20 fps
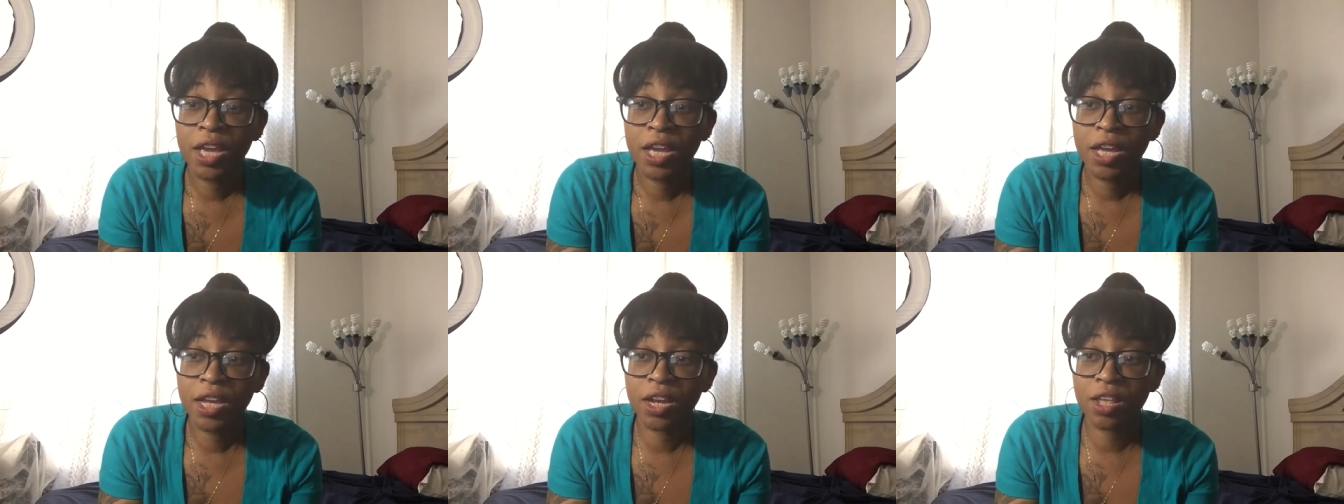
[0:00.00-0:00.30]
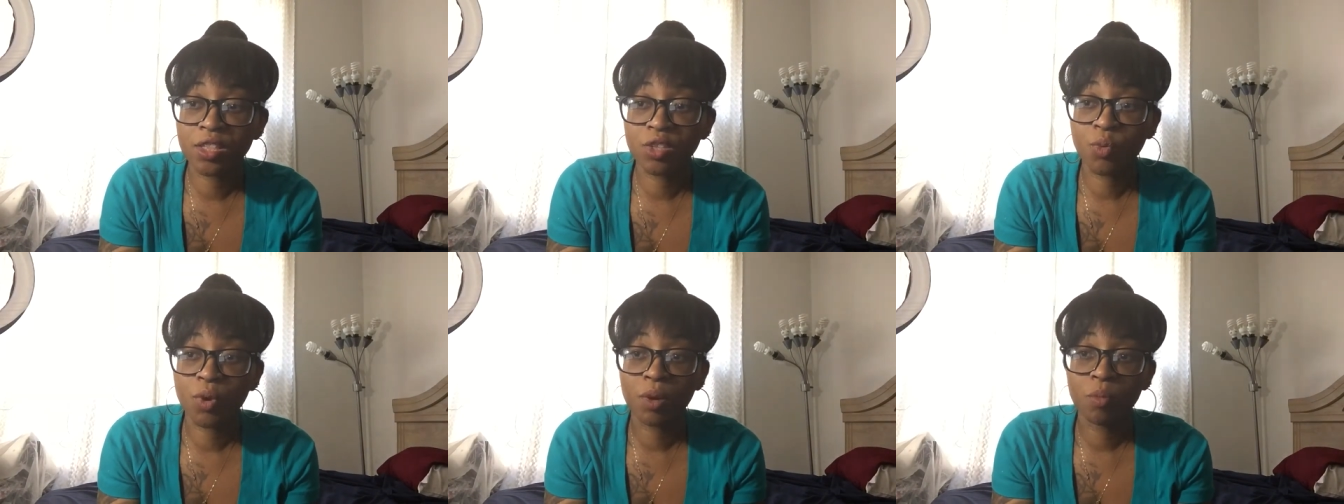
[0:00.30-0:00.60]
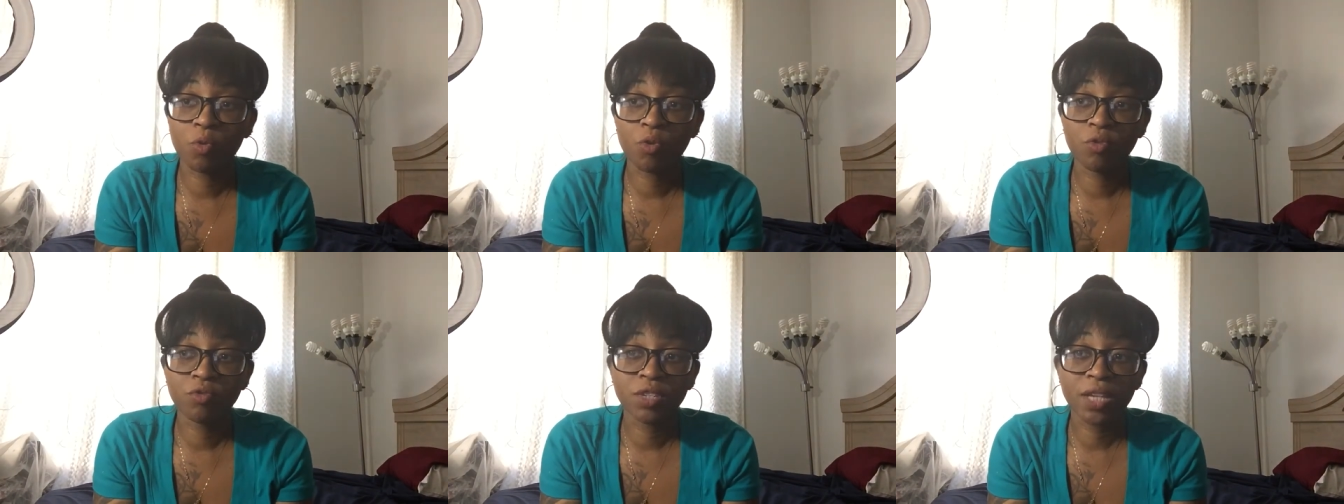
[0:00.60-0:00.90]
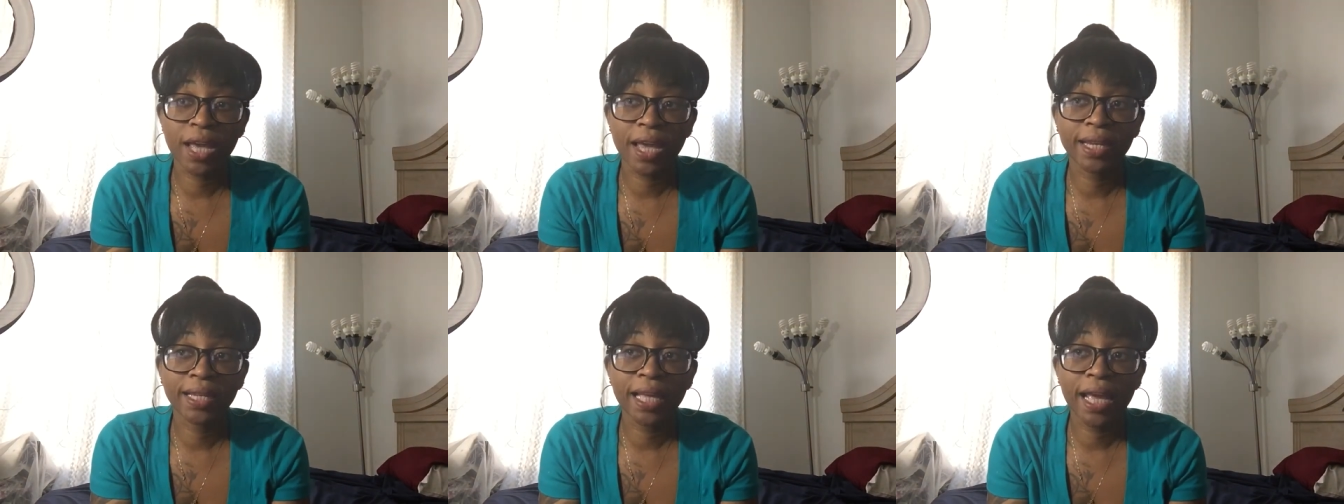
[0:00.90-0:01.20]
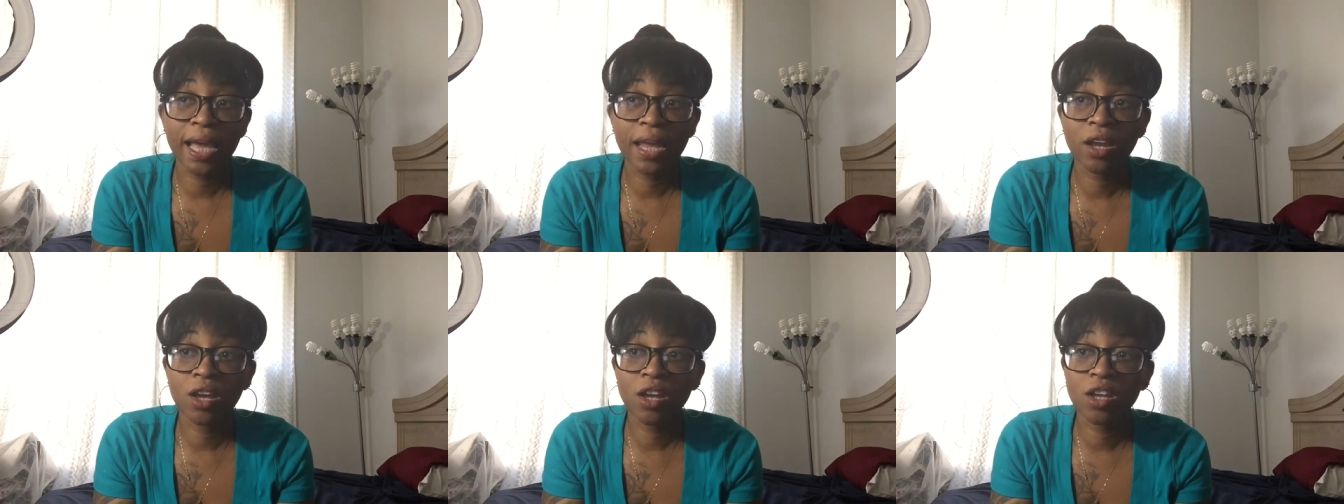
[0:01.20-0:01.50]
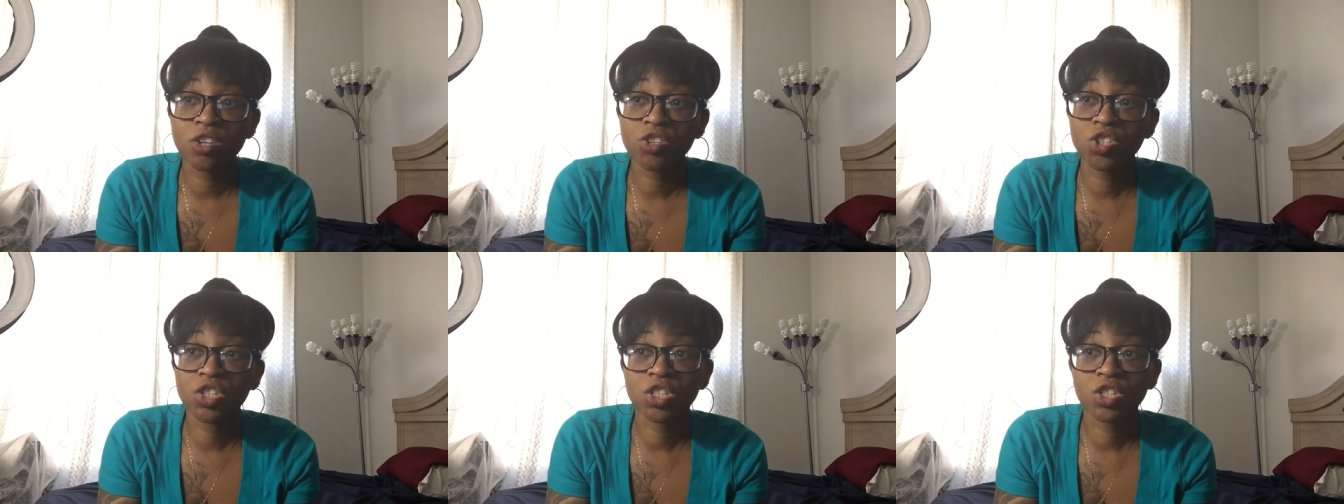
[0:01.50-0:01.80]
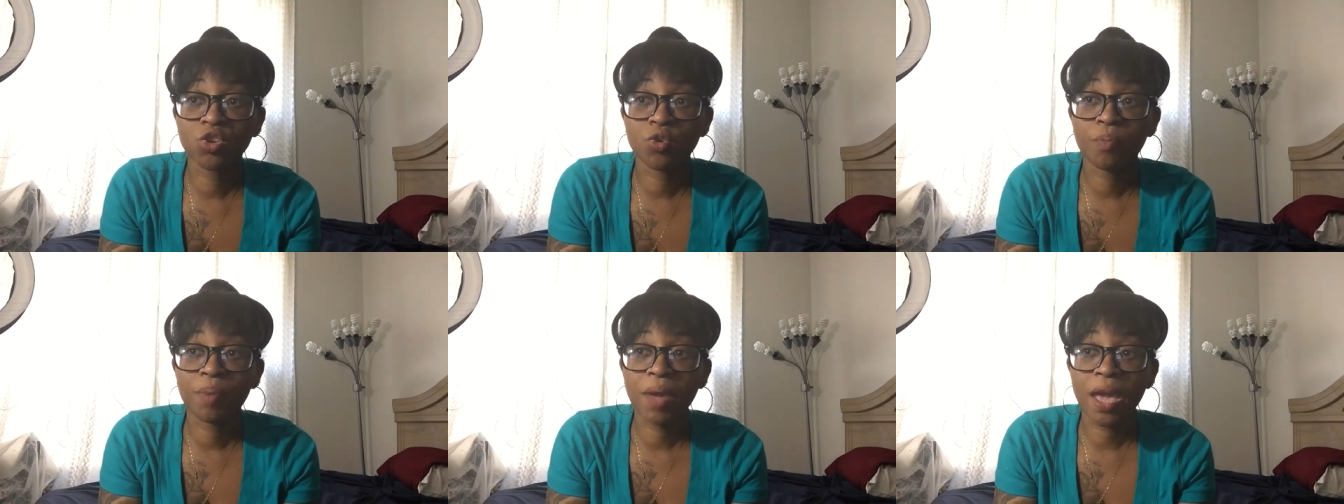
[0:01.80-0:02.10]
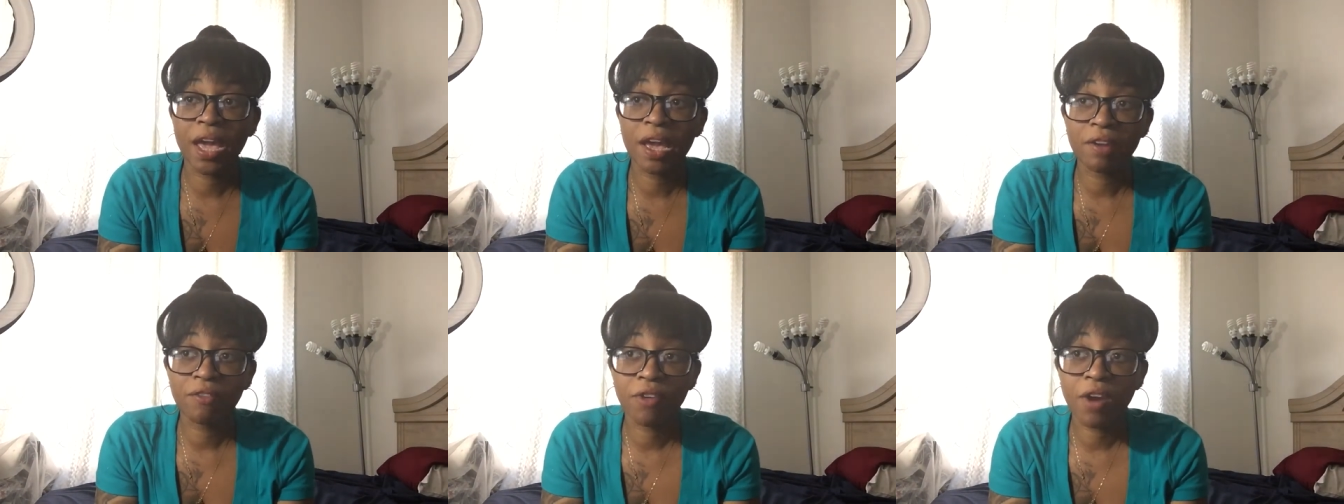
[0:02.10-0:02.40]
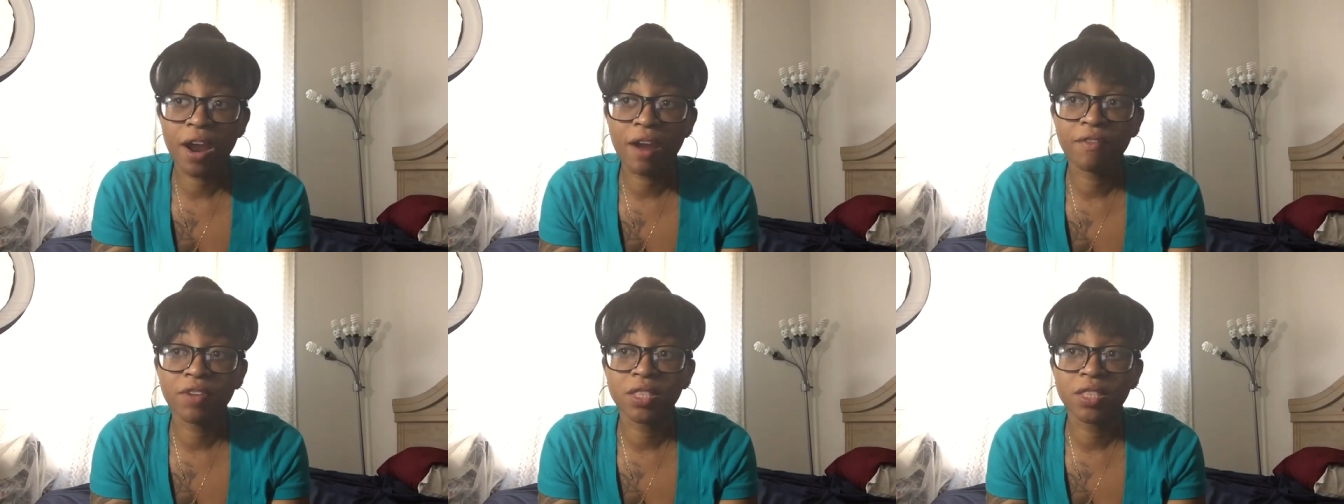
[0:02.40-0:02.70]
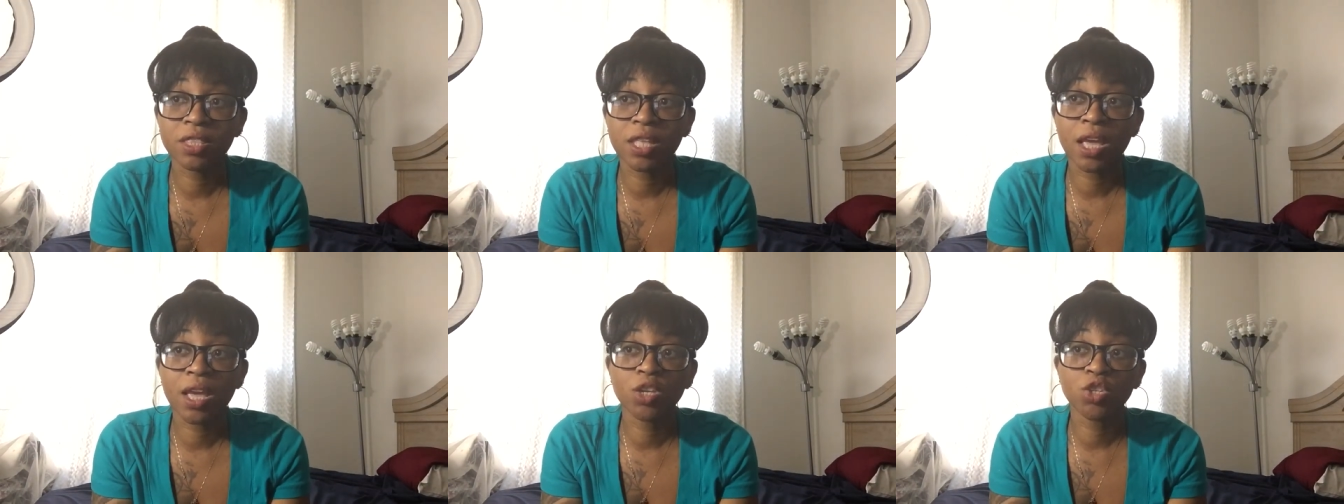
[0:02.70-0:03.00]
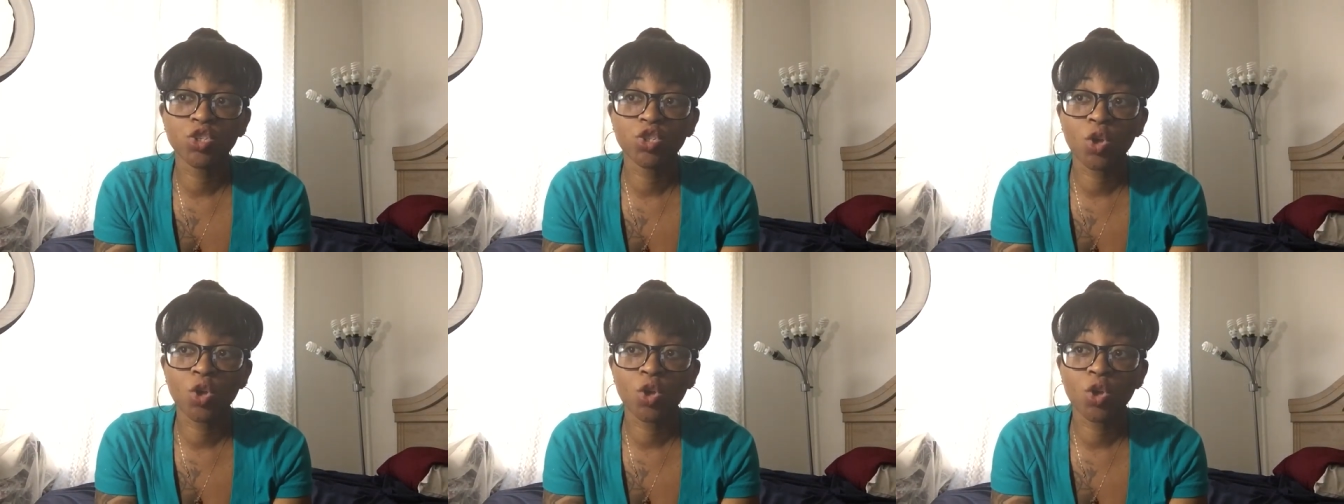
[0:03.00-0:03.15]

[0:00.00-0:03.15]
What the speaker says: He doesn't want to move to Atlanta. She's still paying for everything.